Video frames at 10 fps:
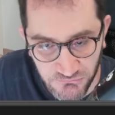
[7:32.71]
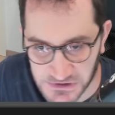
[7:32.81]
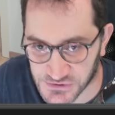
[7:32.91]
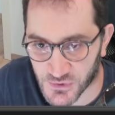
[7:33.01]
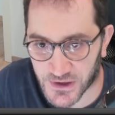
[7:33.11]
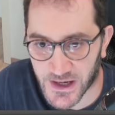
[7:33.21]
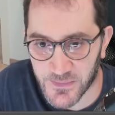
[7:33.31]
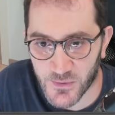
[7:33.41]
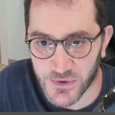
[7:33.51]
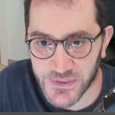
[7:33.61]
once you are
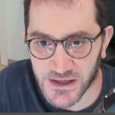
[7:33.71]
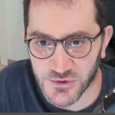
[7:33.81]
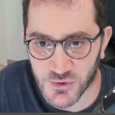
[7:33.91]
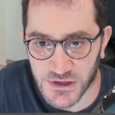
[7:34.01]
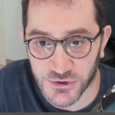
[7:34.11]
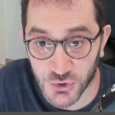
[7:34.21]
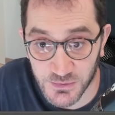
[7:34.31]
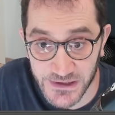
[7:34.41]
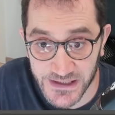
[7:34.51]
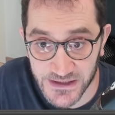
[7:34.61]
happy with that, you can
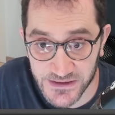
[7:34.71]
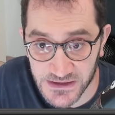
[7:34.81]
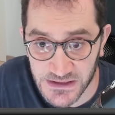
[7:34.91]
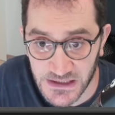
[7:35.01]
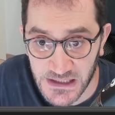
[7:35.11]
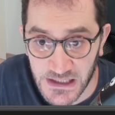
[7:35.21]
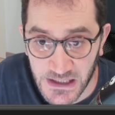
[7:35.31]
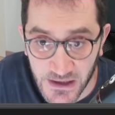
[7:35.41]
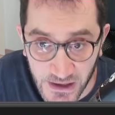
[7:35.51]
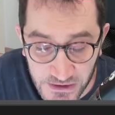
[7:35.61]
duplicate it
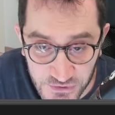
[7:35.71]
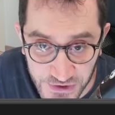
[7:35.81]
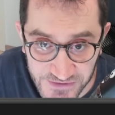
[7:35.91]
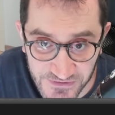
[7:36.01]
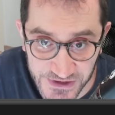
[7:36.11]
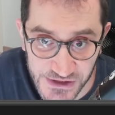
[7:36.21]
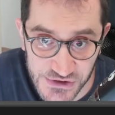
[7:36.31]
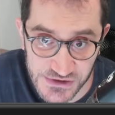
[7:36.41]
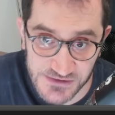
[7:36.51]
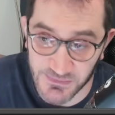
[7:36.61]
and create
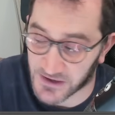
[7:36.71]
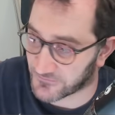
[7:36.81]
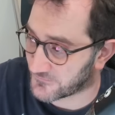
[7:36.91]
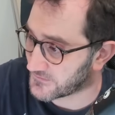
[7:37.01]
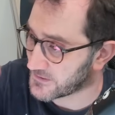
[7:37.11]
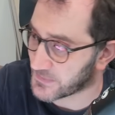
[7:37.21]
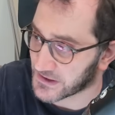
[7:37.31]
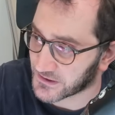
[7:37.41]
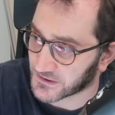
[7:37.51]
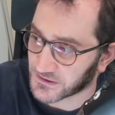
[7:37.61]
variations by
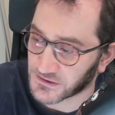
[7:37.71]
flipping,